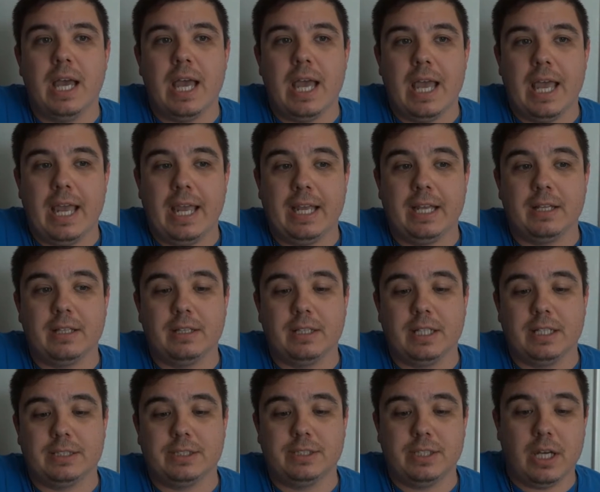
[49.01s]
Ang
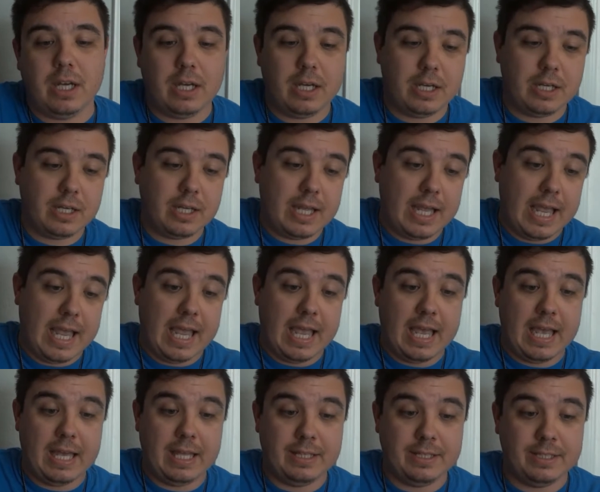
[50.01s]
Lasang,
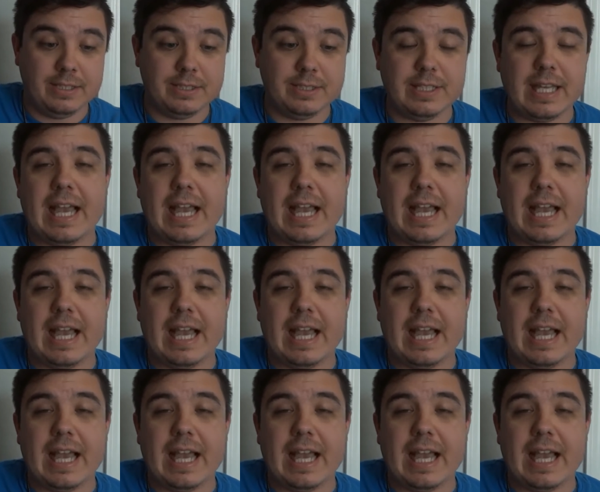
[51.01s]
and this is